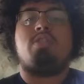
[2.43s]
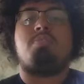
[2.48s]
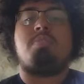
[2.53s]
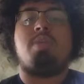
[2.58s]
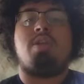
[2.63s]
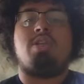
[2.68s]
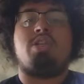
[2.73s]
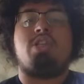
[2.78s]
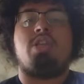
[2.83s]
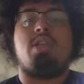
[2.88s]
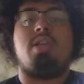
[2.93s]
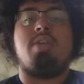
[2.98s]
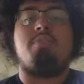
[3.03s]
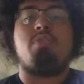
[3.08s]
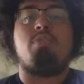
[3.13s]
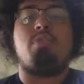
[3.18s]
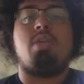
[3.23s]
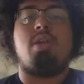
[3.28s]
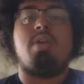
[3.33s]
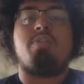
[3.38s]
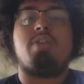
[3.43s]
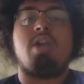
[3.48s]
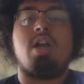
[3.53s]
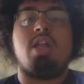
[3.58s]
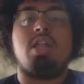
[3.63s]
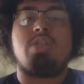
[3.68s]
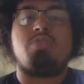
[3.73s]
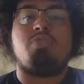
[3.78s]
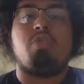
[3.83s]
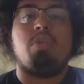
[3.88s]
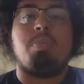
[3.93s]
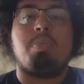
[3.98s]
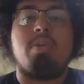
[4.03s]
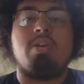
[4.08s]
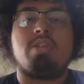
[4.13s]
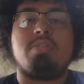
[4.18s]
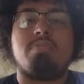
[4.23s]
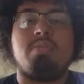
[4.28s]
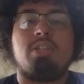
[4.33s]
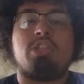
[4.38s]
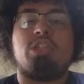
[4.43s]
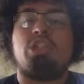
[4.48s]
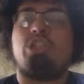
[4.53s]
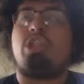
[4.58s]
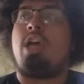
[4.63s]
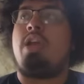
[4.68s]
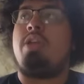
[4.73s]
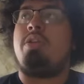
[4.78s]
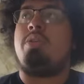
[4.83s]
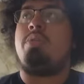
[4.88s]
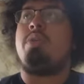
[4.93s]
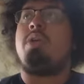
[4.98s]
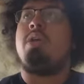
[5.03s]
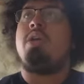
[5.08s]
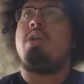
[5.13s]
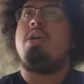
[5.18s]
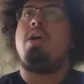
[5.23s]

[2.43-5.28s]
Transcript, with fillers: especially if you love college football as much as I do.